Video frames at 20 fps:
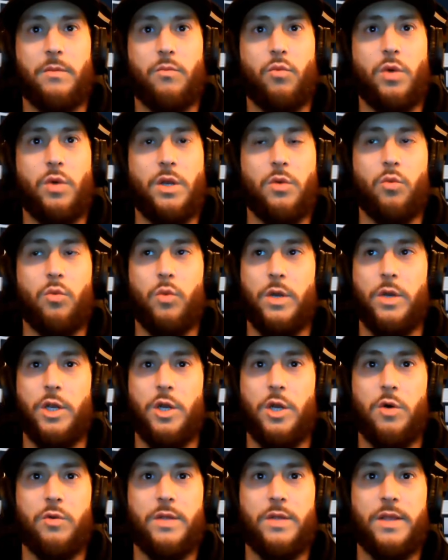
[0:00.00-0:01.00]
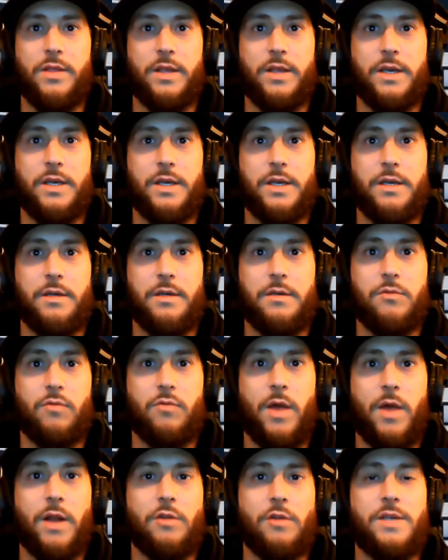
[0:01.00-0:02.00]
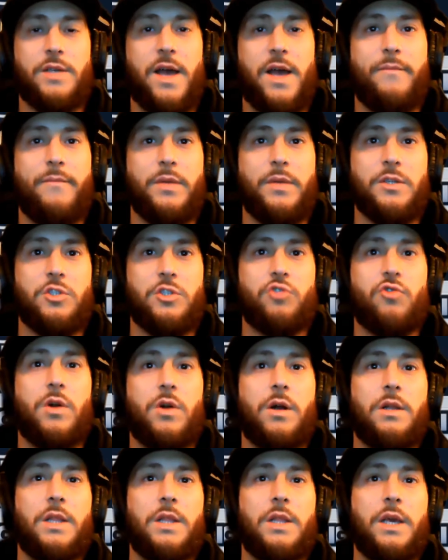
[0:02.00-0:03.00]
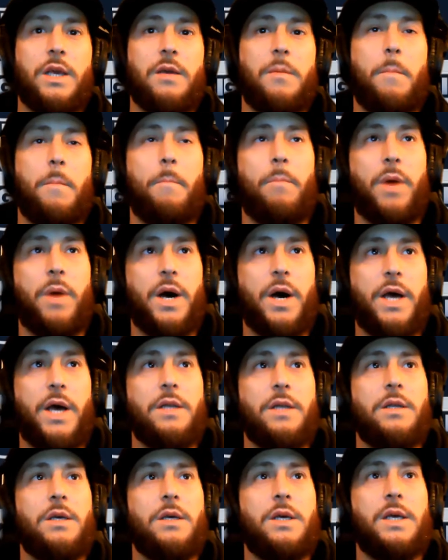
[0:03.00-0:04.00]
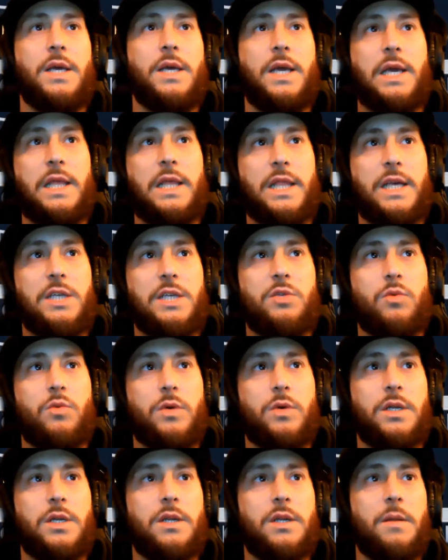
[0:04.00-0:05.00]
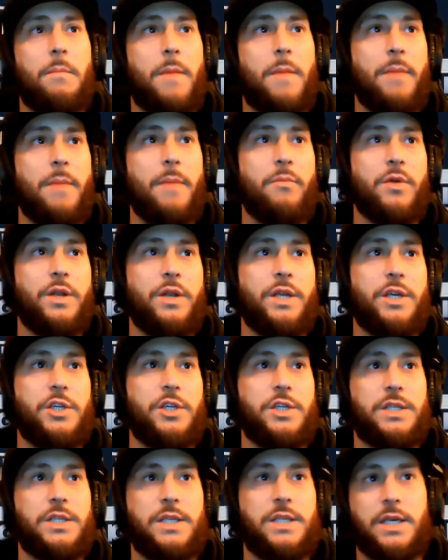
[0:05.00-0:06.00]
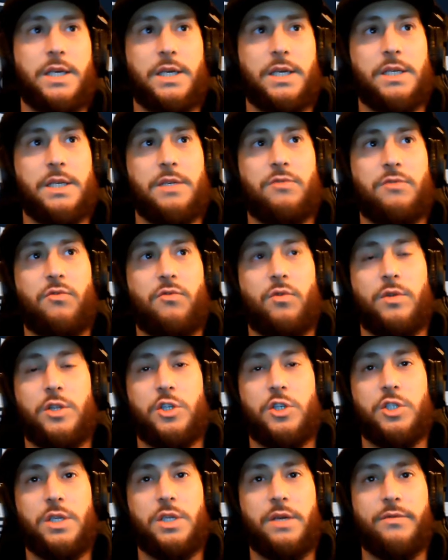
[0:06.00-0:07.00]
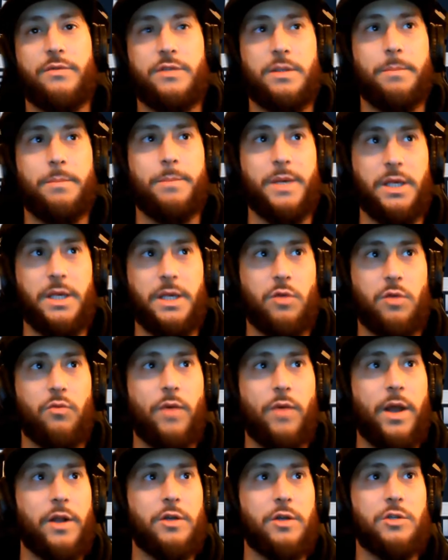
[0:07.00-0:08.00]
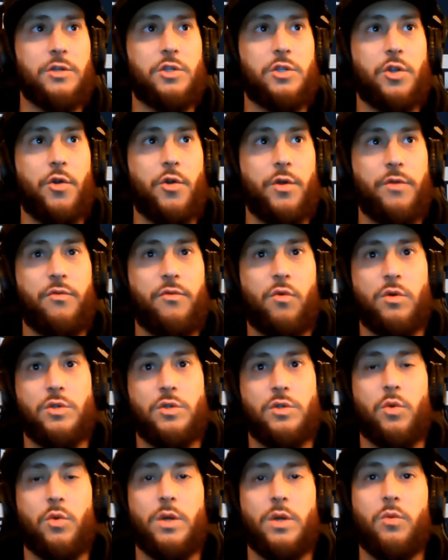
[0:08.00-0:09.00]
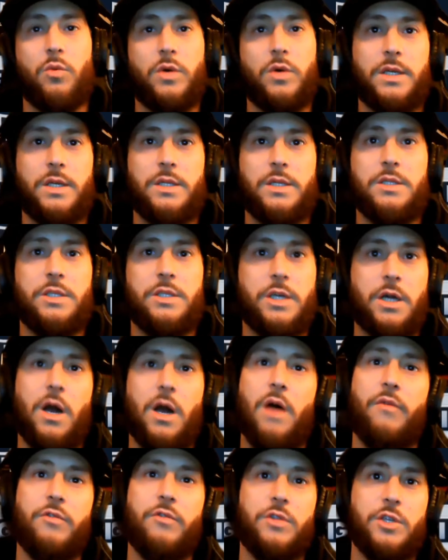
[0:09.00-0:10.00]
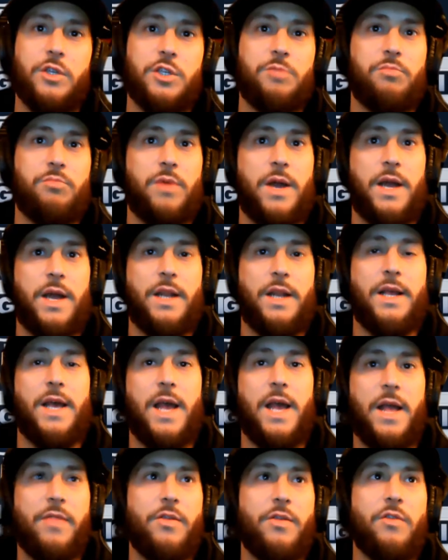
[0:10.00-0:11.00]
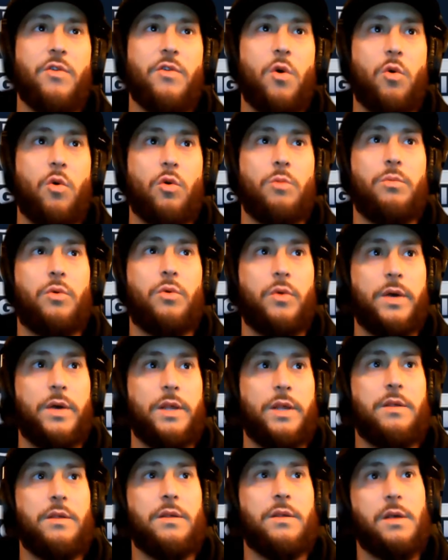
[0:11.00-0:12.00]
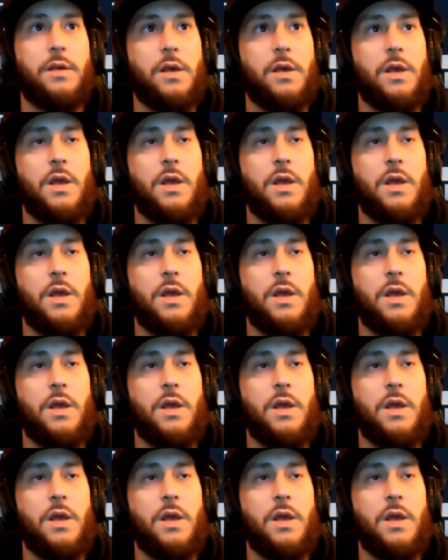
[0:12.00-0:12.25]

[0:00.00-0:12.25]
We know that the Raiders have been struggling, but in this one, my prediction is for the Chiefs to beat the Raiders 34-21 to cover the spread and the total points.